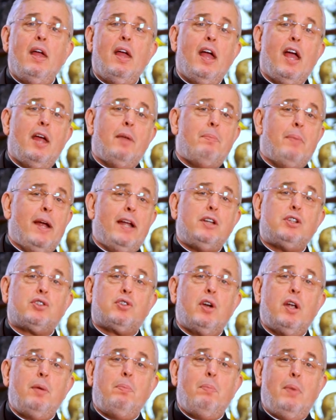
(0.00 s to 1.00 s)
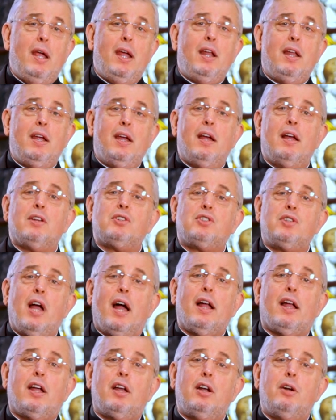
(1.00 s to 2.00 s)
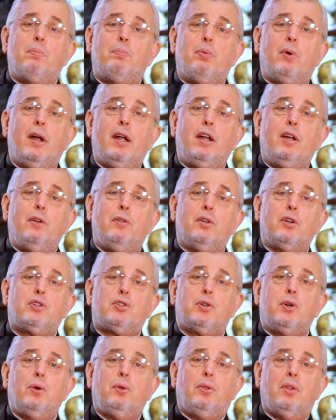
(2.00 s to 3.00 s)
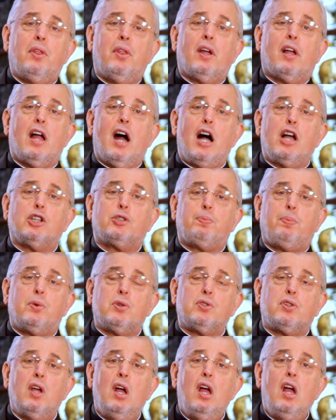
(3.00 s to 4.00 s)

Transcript: And mainstream media is not going to bring you the truth of the Gospels